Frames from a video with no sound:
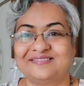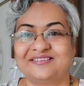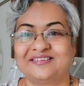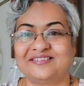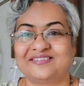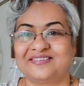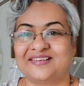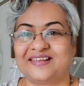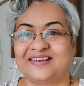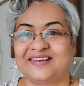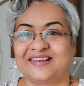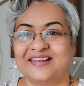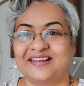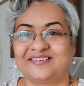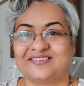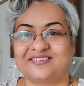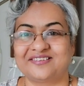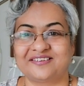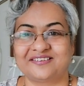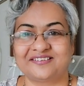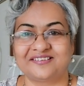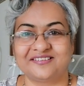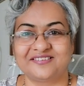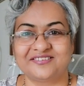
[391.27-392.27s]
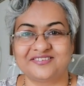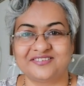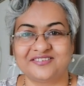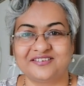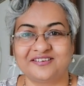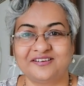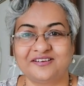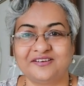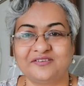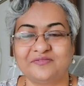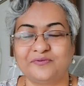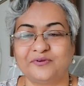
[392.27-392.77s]
ascendants are
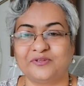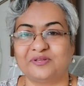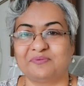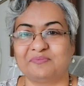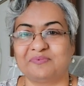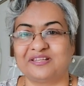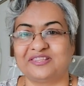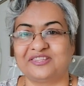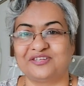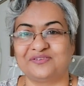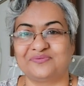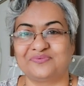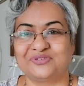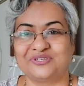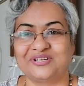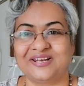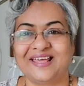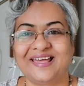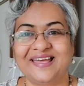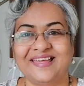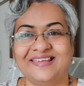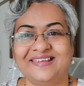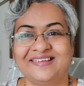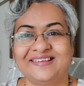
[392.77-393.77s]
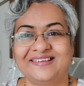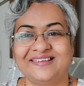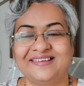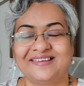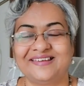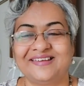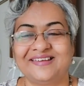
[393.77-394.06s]
concerned for the month of July.